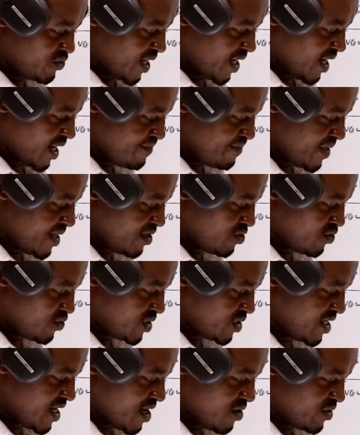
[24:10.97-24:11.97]
the company
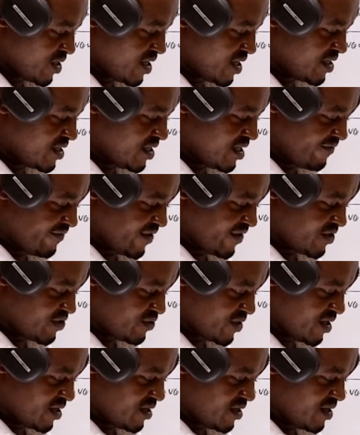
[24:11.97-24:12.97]
wrote down its
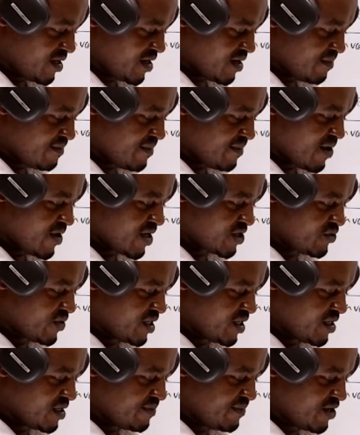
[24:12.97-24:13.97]
inventory by
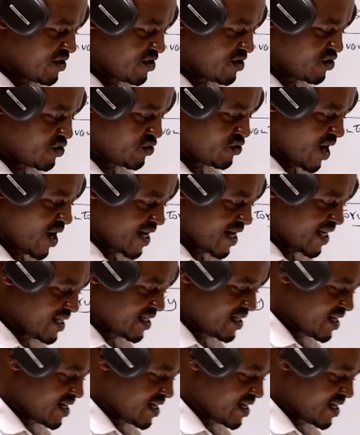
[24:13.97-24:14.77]
120 million to a net